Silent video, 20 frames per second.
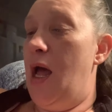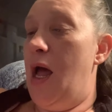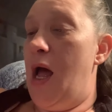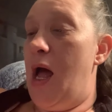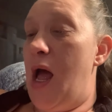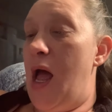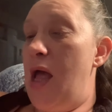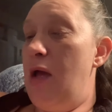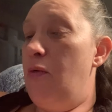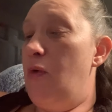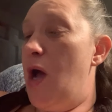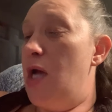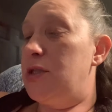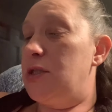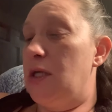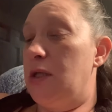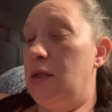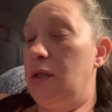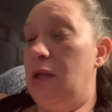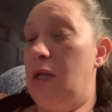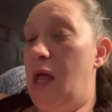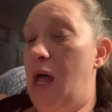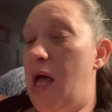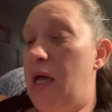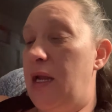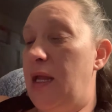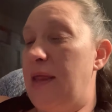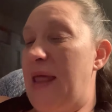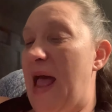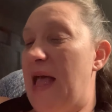I watch a lot
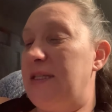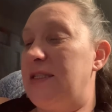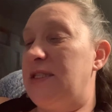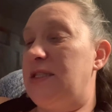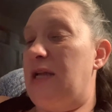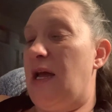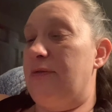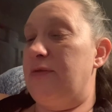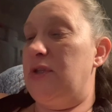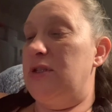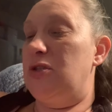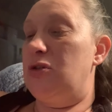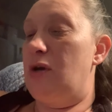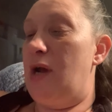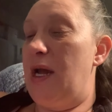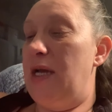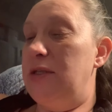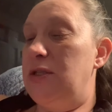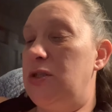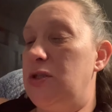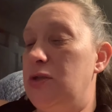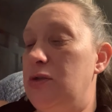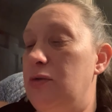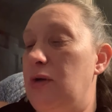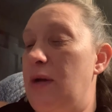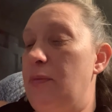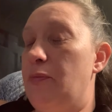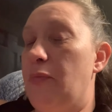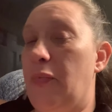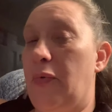of that stuff to try to
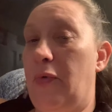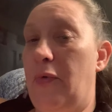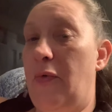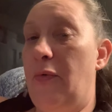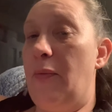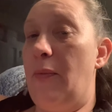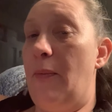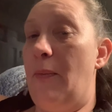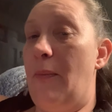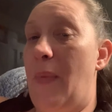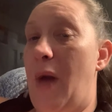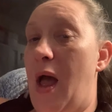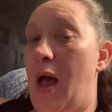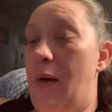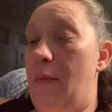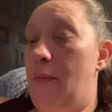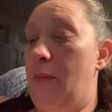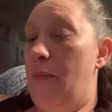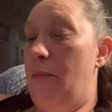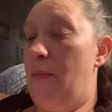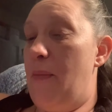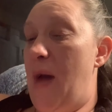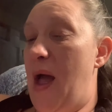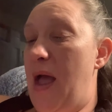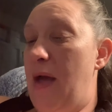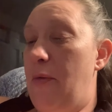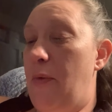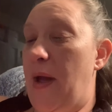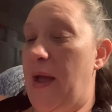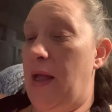improve my
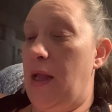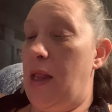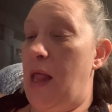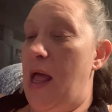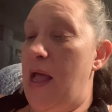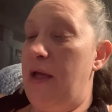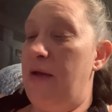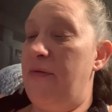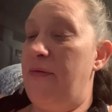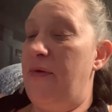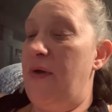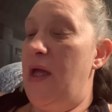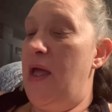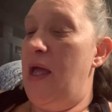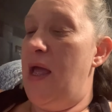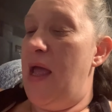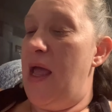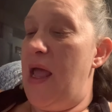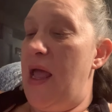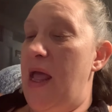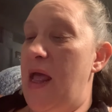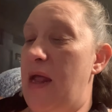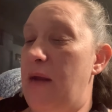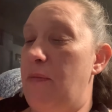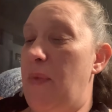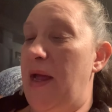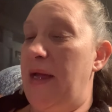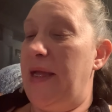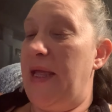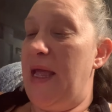way of life and
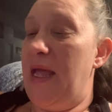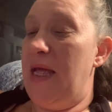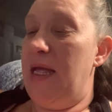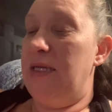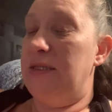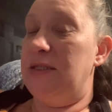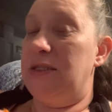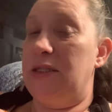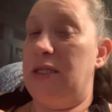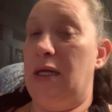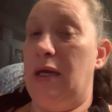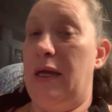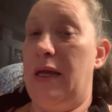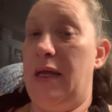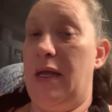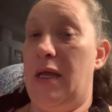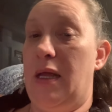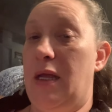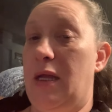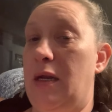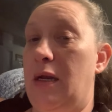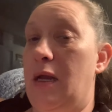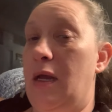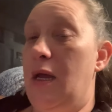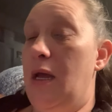my kids. And